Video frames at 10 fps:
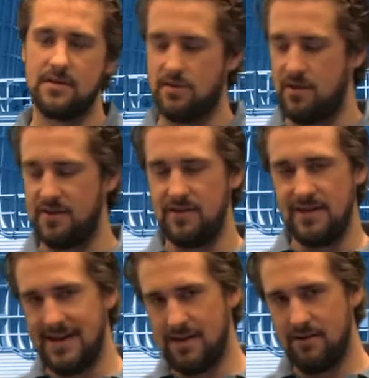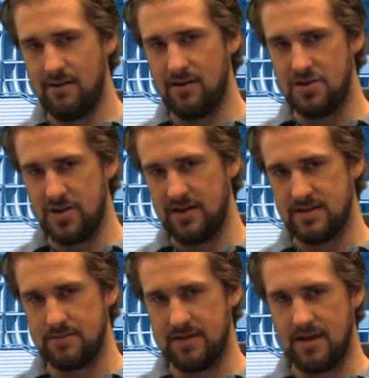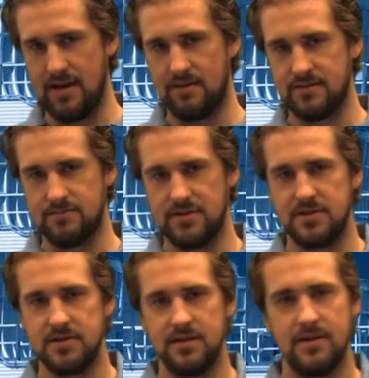called the linear adjust mechanical switch.